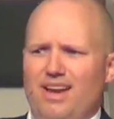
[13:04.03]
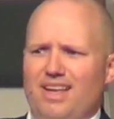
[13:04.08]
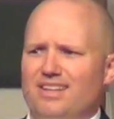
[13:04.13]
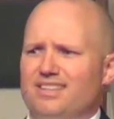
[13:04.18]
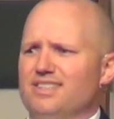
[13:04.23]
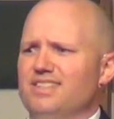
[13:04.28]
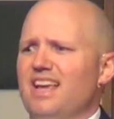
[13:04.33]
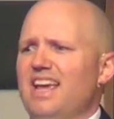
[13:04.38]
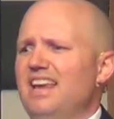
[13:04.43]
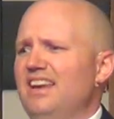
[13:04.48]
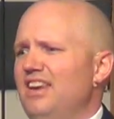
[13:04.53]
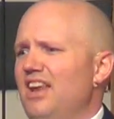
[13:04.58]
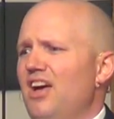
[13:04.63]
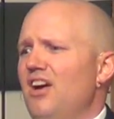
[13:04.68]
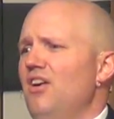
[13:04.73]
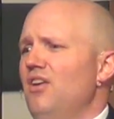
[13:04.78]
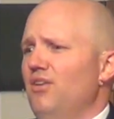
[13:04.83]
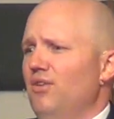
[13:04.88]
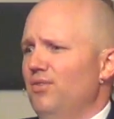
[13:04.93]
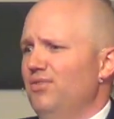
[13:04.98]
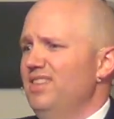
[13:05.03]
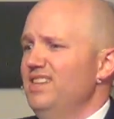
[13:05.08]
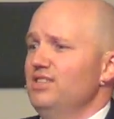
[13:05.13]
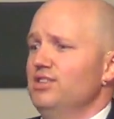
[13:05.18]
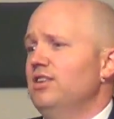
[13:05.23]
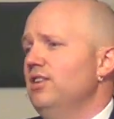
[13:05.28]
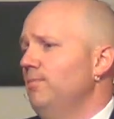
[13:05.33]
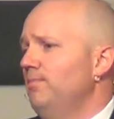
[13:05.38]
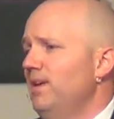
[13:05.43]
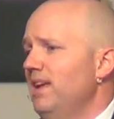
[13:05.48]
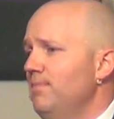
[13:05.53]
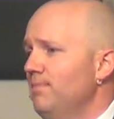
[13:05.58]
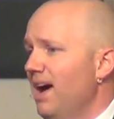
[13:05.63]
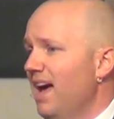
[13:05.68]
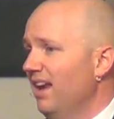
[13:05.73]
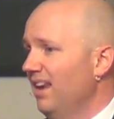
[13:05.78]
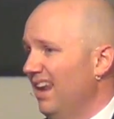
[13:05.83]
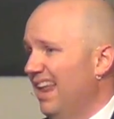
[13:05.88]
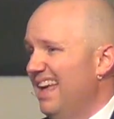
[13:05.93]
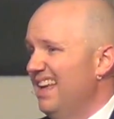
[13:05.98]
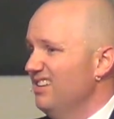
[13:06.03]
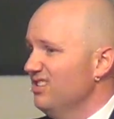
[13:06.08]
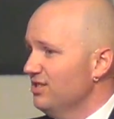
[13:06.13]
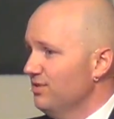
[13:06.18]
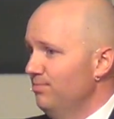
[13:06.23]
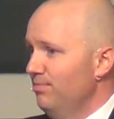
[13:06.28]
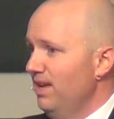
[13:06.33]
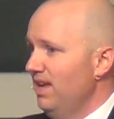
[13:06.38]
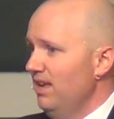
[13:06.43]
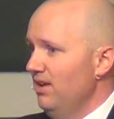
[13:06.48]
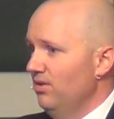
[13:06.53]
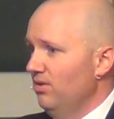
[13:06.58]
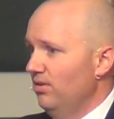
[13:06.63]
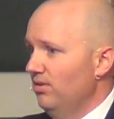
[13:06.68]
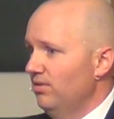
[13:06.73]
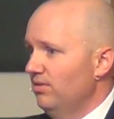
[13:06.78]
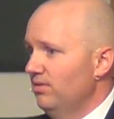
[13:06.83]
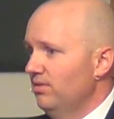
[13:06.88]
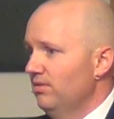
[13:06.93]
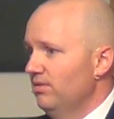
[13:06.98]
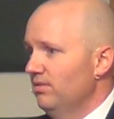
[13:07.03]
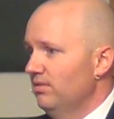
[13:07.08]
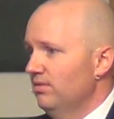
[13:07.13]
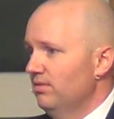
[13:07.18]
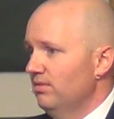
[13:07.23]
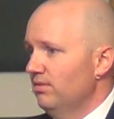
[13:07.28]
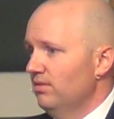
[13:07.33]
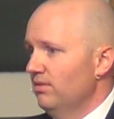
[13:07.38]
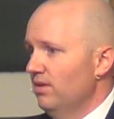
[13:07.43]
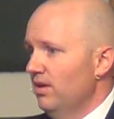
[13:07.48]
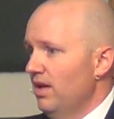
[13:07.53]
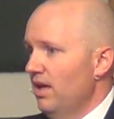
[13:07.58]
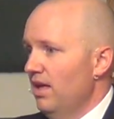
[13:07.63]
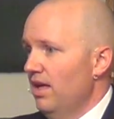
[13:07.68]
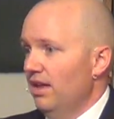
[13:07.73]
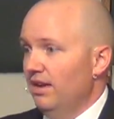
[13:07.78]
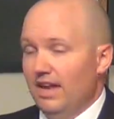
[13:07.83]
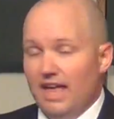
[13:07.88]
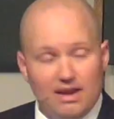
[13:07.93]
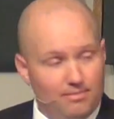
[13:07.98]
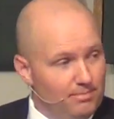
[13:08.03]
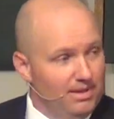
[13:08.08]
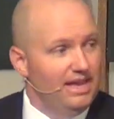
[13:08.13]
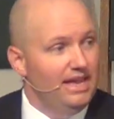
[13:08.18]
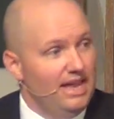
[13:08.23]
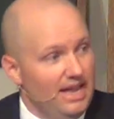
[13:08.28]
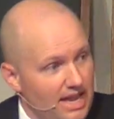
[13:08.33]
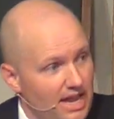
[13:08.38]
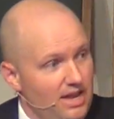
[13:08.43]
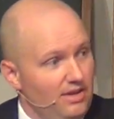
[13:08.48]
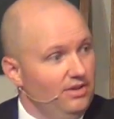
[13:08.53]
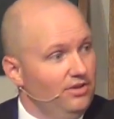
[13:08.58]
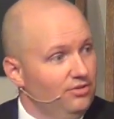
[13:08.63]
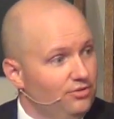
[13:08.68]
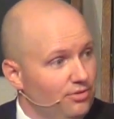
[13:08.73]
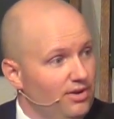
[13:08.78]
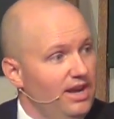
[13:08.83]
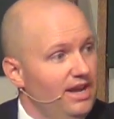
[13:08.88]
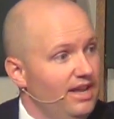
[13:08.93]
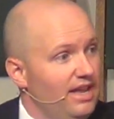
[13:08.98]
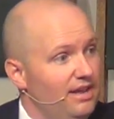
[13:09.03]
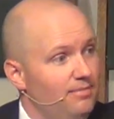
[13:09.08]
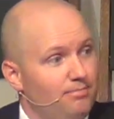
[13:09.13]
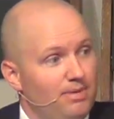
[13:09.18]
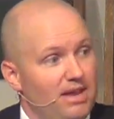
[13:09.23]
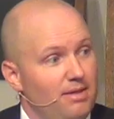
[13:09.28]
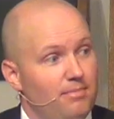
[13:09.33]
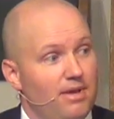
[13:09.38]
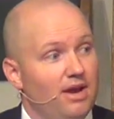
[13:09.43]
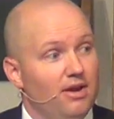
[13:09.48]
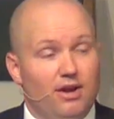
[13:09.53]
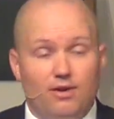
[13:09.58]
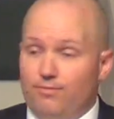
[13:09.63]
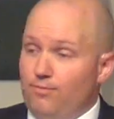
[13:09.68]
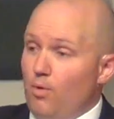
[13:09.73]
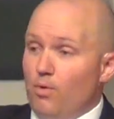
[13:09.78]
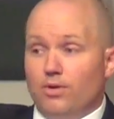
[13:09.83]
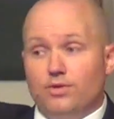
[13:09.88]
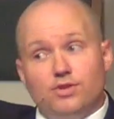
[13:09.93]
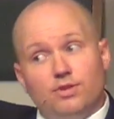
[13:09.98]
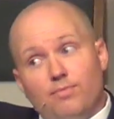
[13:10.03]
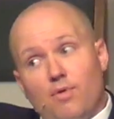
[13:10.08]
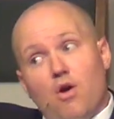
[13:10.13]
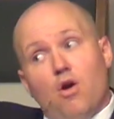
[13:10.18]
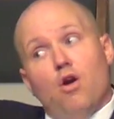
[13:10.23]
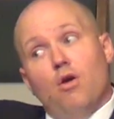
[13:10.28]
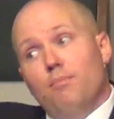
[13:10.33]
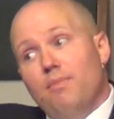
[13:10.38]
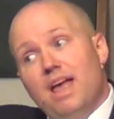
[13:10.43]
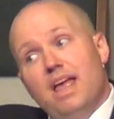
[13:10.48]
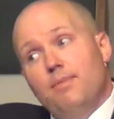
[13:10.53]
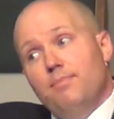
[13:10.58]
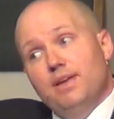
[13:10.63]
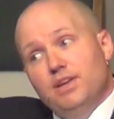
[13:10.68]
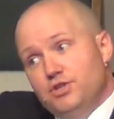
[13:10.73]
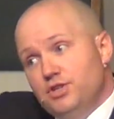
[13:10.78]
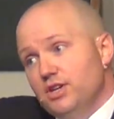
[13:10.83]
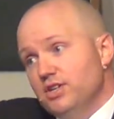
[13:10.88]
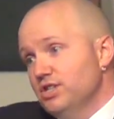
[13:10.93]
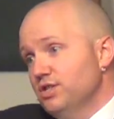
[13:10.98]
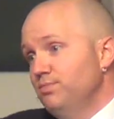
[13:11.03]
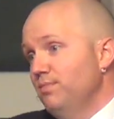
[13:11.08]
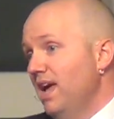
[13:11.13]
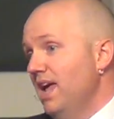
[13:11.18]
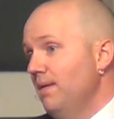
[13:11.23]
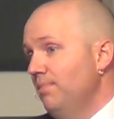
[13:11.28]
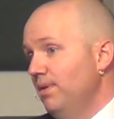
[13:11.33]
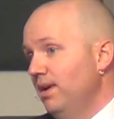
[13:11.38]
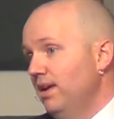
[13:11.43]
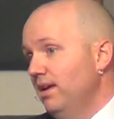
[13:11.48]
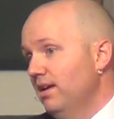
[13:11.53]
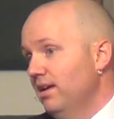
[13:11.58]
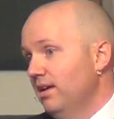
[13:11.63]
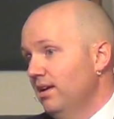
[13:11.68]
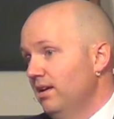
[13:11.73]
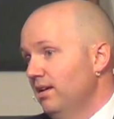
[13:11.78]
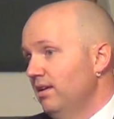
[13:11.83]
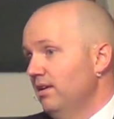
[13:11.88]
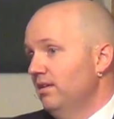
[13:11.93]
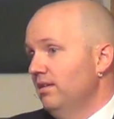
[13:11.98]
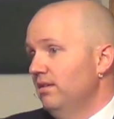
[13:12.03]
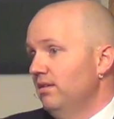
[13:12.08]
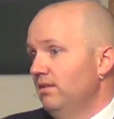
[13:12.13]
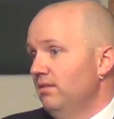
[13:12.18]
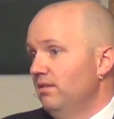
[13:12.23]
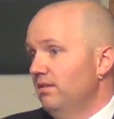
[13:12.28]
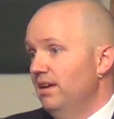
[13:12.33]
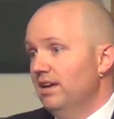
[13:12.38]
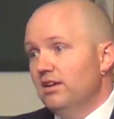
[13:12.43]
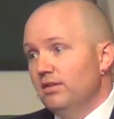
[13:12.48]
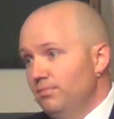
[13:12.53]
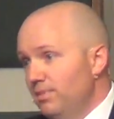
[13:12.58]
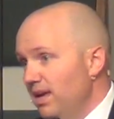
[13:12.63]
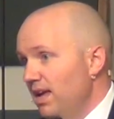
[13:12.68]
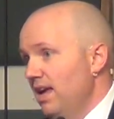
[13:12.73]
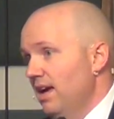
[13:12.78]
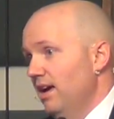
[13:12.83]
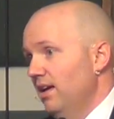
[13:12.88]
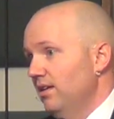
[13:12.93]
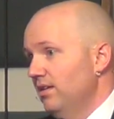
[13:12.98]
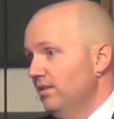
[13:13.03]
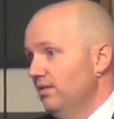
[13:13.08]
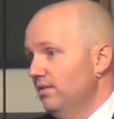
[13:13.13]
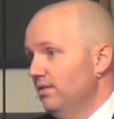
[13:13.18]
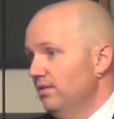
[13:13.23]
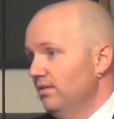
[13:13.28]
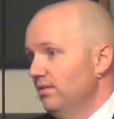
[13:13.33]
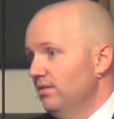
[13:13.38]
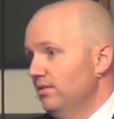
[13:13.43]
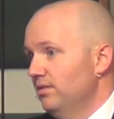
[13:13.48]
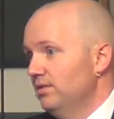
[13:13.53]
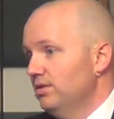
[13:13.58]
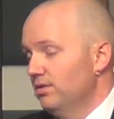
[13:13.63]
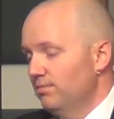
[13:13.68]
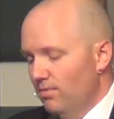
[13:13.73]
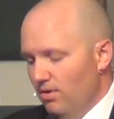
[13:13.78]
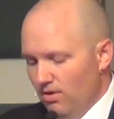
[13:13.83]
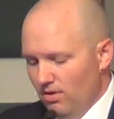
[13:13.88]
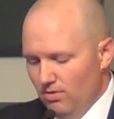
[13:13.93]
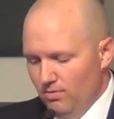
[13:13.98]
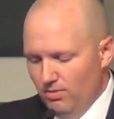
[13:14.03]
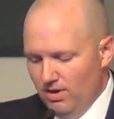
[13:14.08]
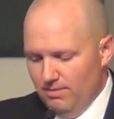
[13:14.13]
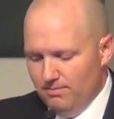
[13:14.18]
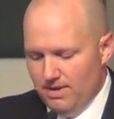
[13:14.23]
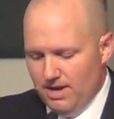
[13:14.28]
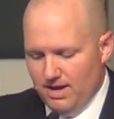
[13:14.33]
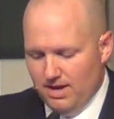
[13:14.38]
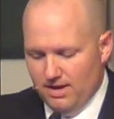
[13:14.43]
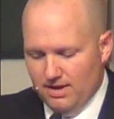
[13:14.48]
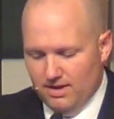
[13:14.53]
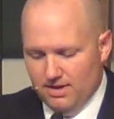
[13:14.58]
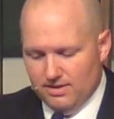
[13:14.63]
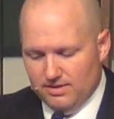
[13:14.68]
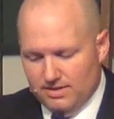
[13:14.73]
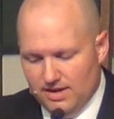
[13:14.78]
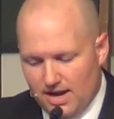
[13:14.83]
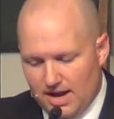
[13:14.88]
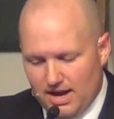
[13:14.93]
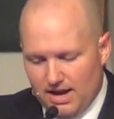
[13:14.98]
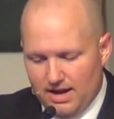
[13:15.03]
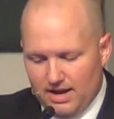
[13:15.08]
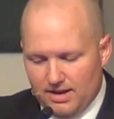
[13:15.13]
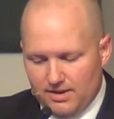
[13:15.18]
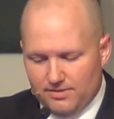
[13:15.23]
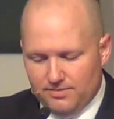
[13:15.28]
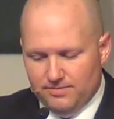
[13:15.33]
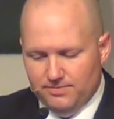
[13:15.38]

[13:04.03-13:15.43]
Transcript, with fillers: I say no? This could be my last meal. Let me eat, drink, and be merry, for tomorrow, maybe, just maybe, it could be it. Tomorrow we may die.